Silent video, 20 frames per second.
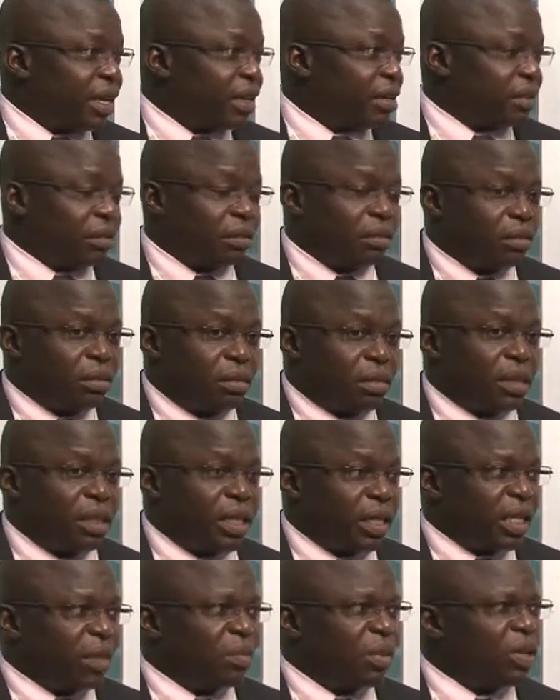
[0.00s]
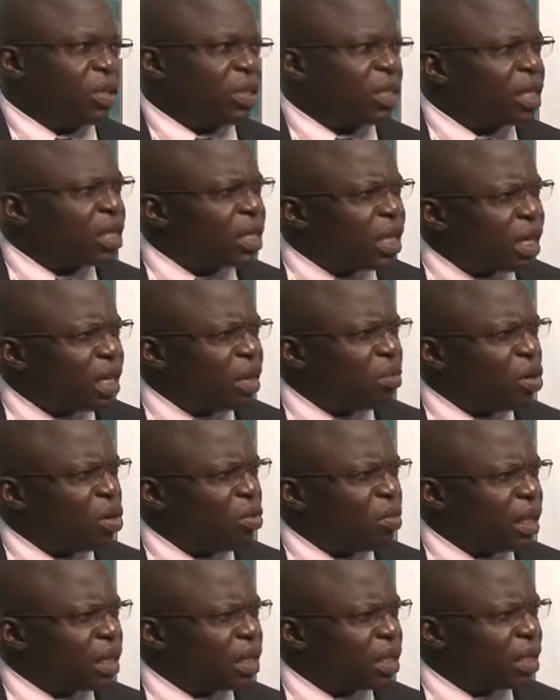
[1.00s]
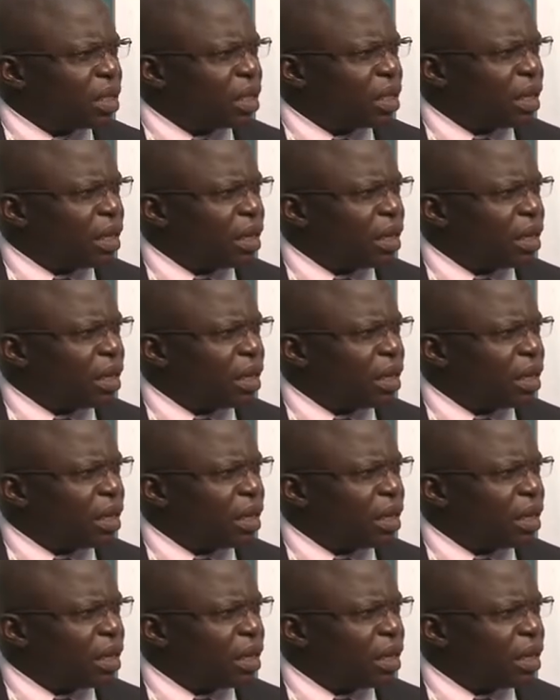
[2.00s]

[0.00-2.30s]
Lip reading: is just about 6 at the moment,